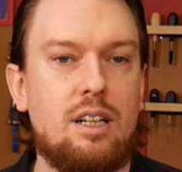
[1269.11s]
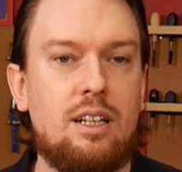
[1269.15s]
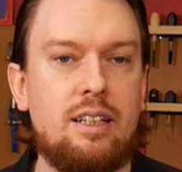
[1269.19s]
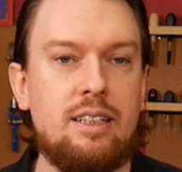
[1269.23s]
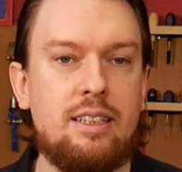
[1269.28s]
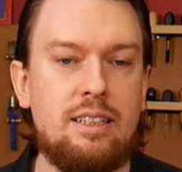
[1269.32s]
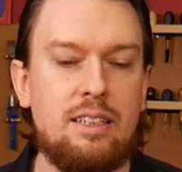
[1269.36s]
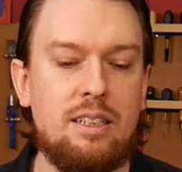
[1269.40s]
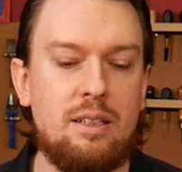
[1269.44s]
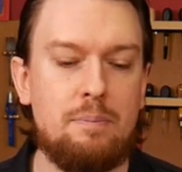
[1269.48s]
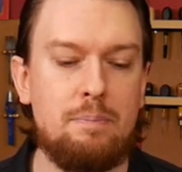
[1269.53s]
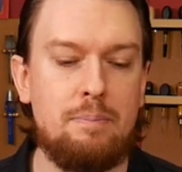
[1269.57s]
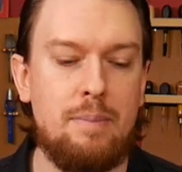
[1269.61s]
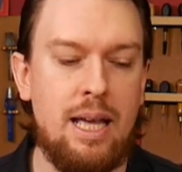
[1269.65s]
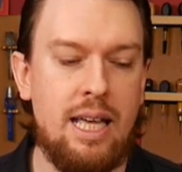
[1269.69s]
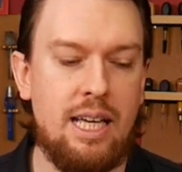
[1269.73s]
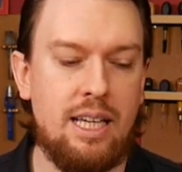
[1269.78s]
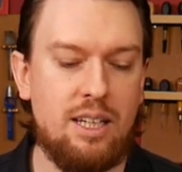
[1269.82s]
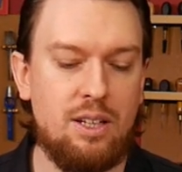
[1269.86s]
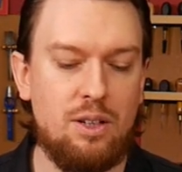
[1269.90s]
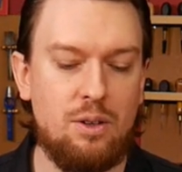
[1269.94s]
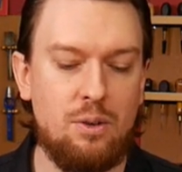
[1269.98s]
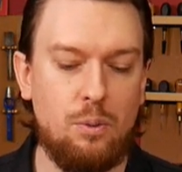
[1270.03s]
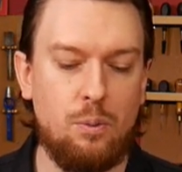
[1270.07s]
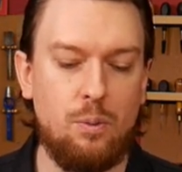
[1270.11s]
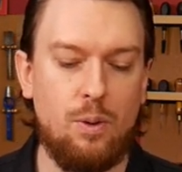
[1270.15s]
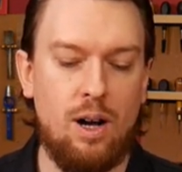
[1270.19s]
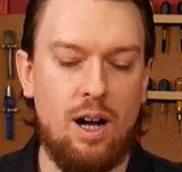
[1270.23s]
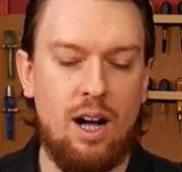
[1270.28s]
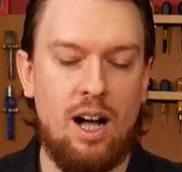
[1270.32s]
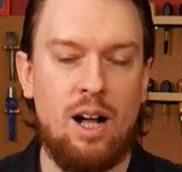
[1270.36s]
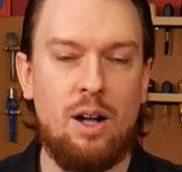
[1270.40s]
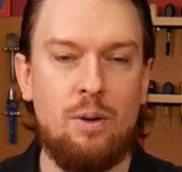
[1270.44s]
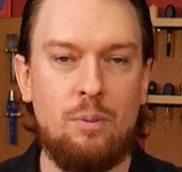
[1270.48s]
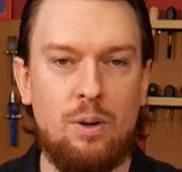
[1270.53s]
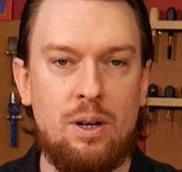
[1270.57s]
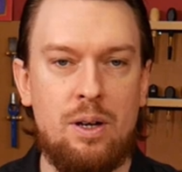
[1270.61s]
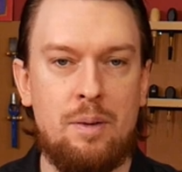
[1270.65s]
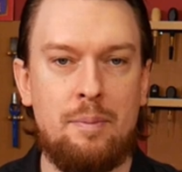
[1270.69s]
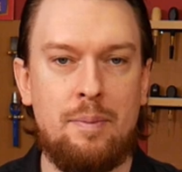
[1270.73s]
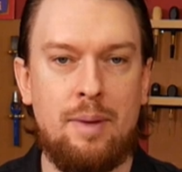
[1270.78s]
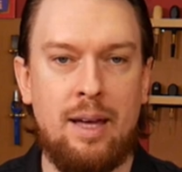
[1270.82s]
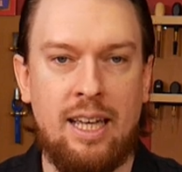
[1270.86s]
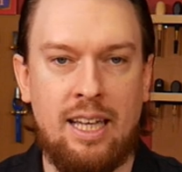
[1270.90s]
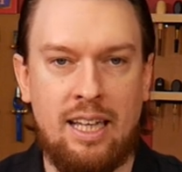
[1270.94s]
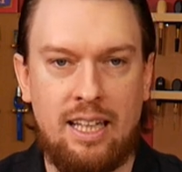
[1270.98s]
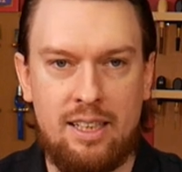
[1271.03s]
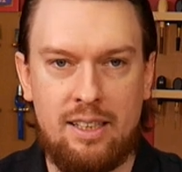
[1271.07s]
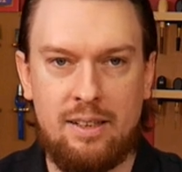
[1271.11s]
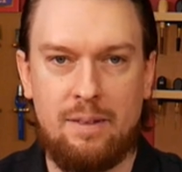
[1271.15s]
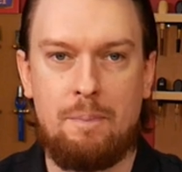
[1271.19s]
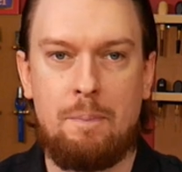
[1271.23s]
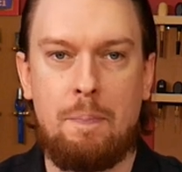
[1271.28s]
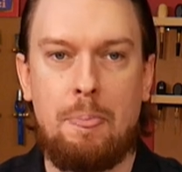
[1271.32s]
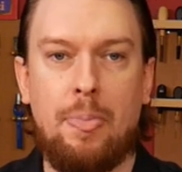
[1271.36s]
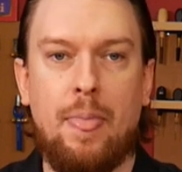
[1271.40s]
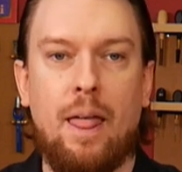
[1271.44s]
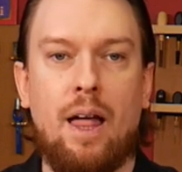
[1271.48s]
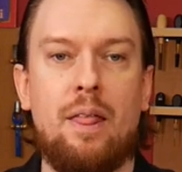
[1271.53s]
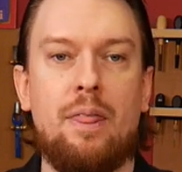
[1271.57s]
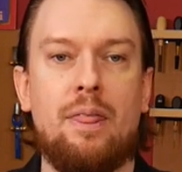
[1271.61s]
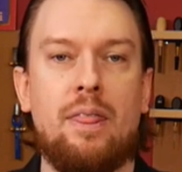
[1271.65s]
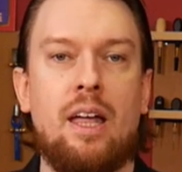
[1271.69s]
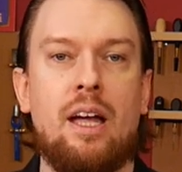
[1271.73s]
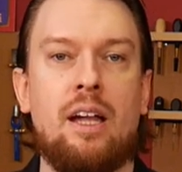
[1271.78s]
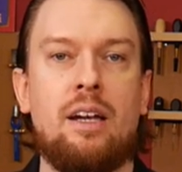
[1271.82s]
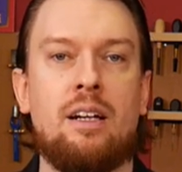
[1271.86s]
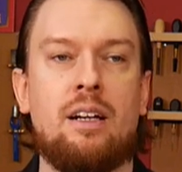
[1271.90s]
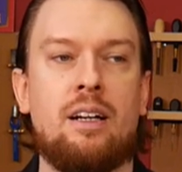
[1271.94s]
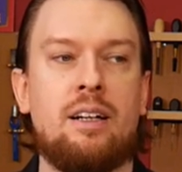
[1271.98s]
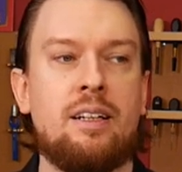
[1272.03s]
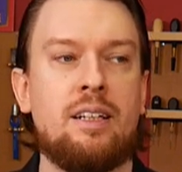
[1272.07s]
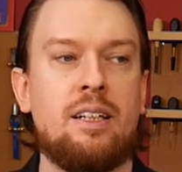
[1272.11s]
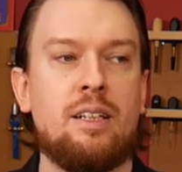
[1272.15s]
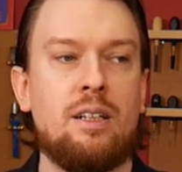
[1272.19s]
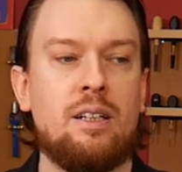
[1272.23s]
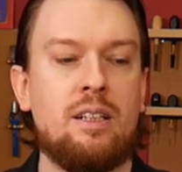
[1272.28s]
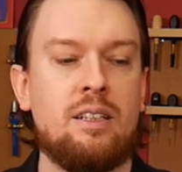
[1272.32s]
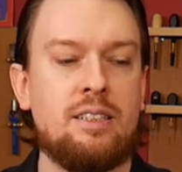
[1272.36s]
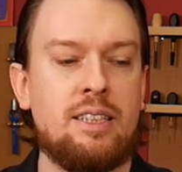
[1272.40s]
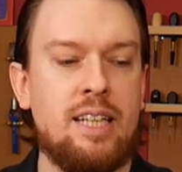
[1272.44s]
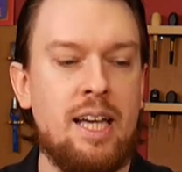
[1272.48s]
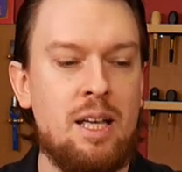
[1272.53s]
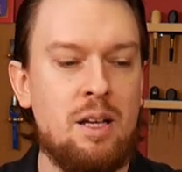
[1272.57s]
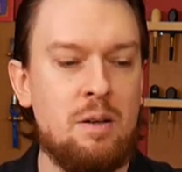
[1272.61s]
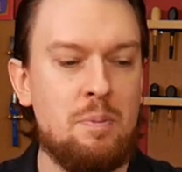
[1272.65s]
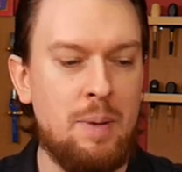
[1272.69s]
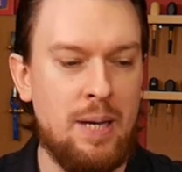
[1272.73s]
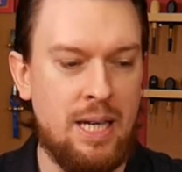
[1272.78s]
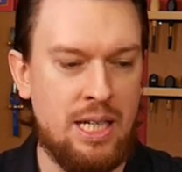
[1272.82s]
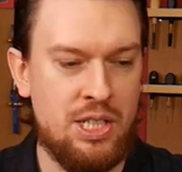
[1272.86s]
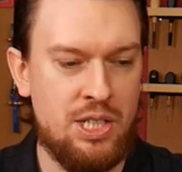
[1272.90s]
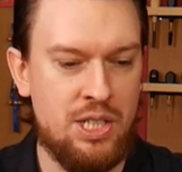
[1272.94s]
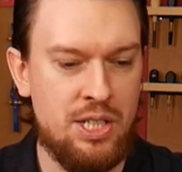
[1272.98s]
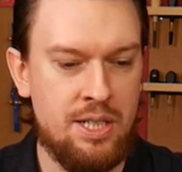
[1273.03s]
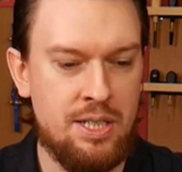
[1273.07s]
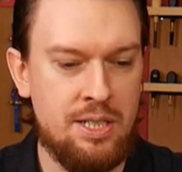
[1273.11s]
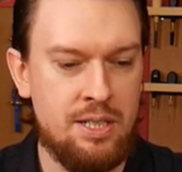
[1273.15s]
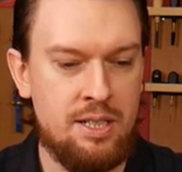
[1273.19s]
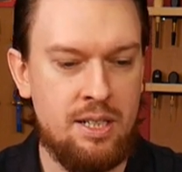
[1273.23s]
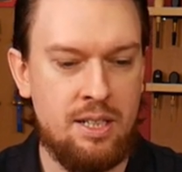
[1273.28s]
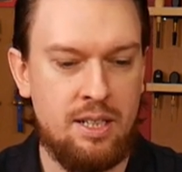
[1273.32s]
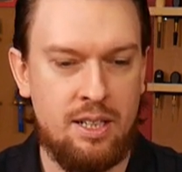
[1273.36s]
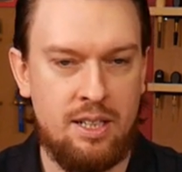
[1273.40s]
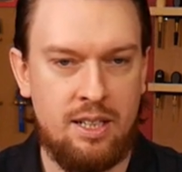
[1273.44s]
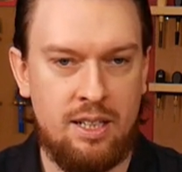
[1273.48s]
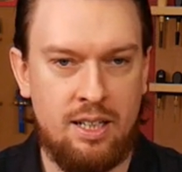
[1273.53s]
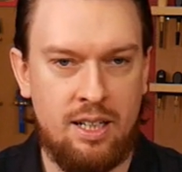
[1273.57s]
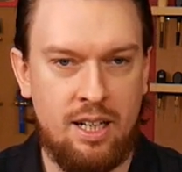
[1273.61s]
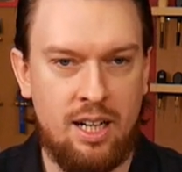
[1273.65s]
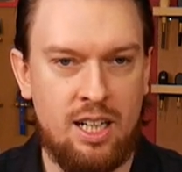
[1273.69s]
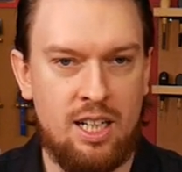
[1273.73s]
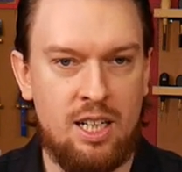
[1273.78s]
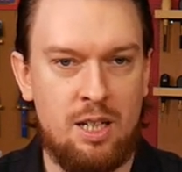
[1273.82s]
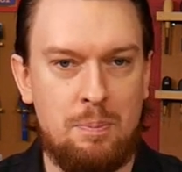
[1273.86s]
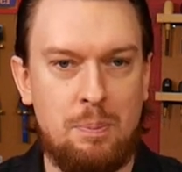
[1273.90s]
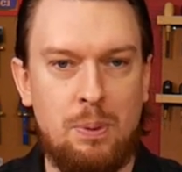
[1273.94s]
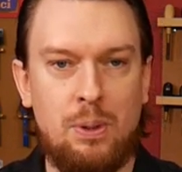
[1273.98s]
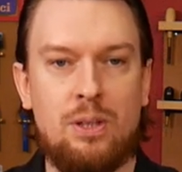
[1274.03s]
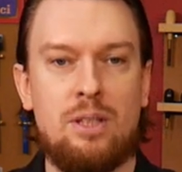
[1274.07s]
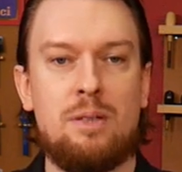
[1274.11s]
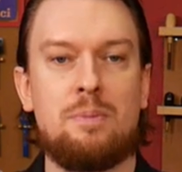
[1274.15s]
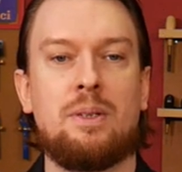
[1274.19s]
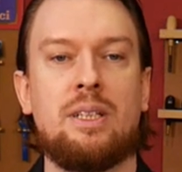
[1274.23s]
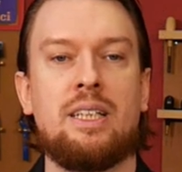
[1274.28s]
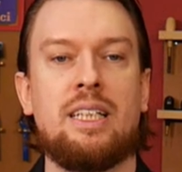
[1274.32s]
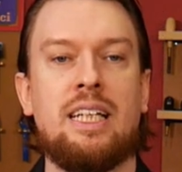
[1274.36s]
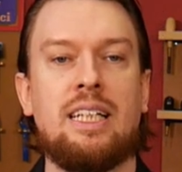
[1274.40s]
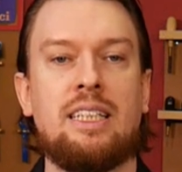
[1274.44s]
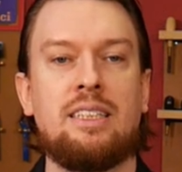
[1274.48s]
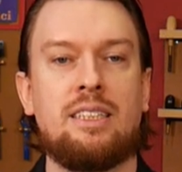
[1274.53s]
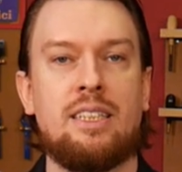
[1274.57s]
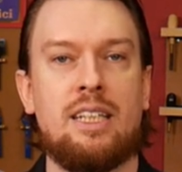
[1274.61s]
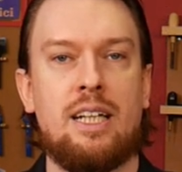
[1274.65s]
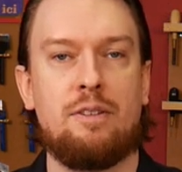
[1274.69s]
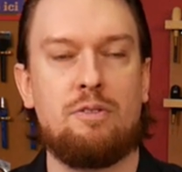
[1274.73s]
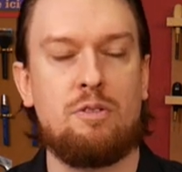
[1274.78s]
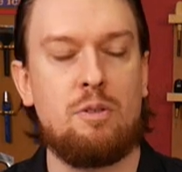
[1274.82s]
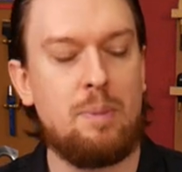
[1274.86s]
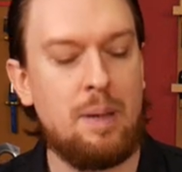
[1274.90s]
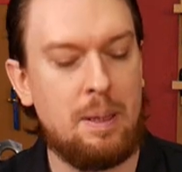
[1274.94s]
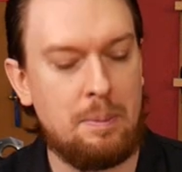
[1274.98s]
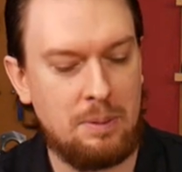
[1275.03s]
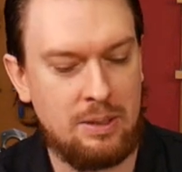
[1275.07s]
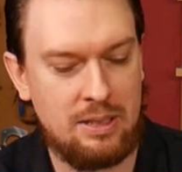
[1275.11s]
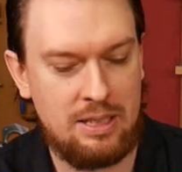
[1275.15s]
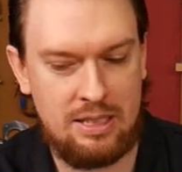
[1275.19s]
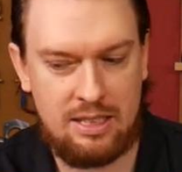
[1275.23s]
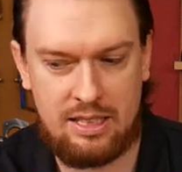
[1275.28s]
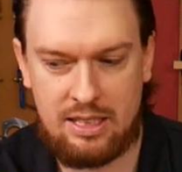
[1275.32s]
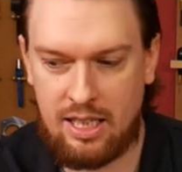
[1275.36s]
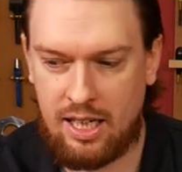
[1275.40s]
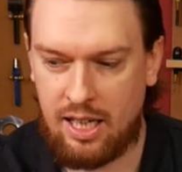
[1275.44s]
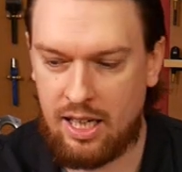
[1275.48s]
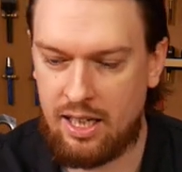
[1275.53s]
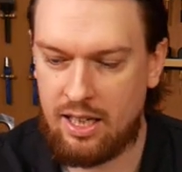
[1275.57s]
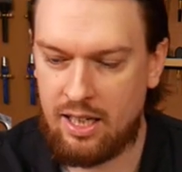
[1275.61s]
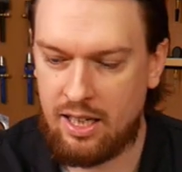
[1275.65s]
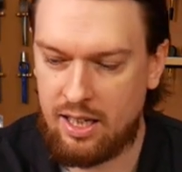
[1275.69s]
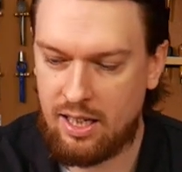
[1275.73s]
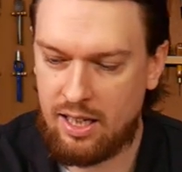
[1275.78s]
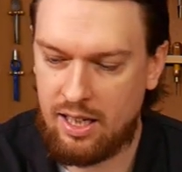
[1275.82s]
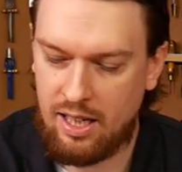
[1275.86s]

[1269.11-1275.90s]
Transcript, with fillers: I'm gonna make what I wanna make, and then I'm gonna take pictures, I'm gonna put them on the internet for people to see,